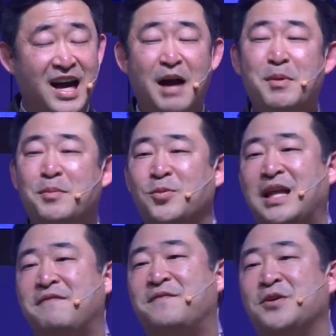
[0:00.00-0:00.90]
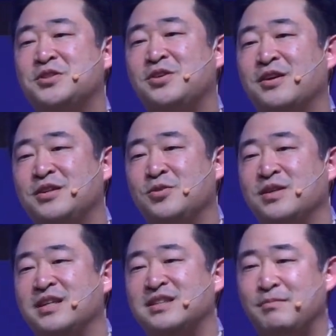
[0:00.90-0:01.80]
I remember when I first started
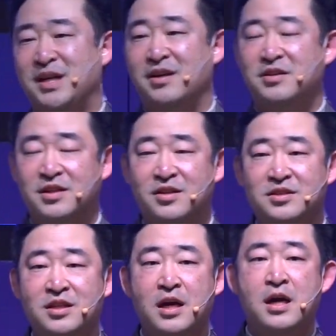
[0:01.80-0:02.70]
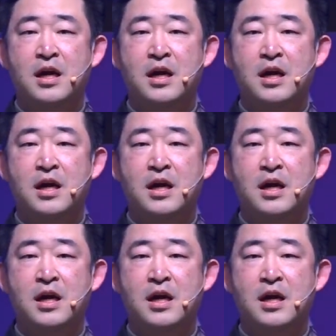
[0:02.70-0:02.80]
doing this in my younger years,